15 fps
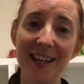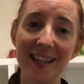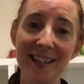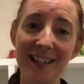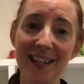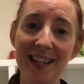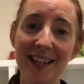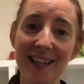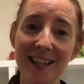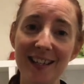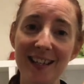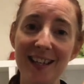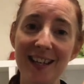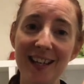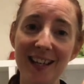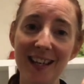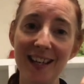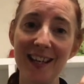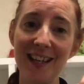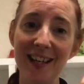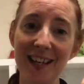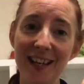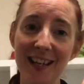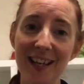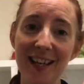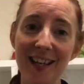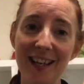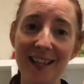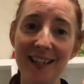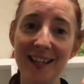G, G, E,
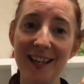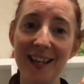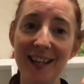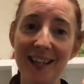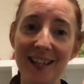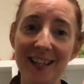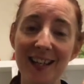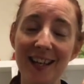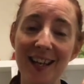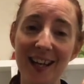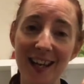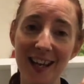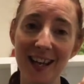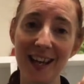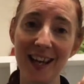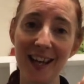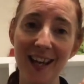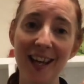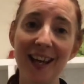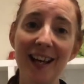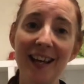E, G, G, E.